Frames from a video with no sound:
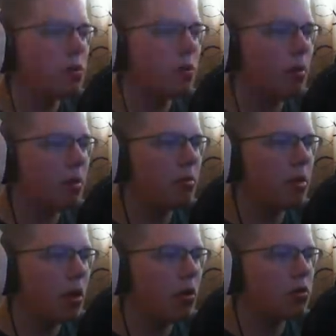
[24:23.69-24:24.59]
video's
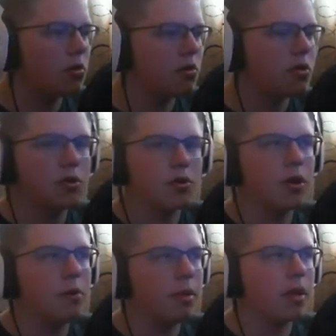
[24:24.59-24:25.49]
probably going to be all sorts
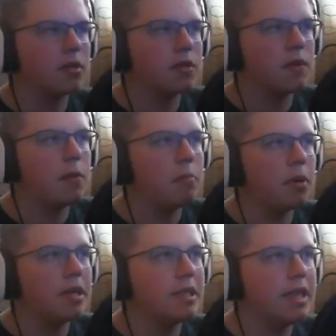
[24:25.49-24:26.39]
of screwed up because of
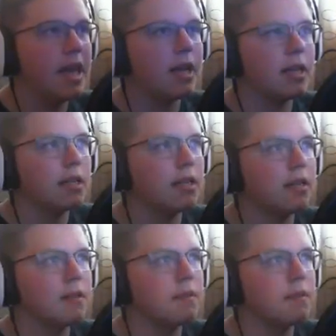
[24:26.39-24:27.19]
it, but yeah.